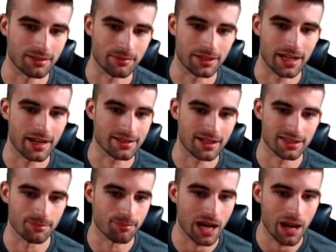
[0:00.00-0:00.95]
I mean, yeah, he's got
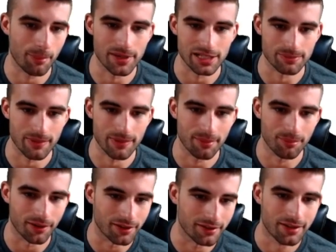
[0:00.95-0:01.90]
some pop in his bat,
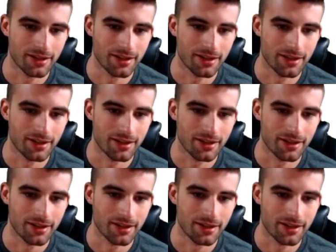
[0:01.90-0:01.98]
but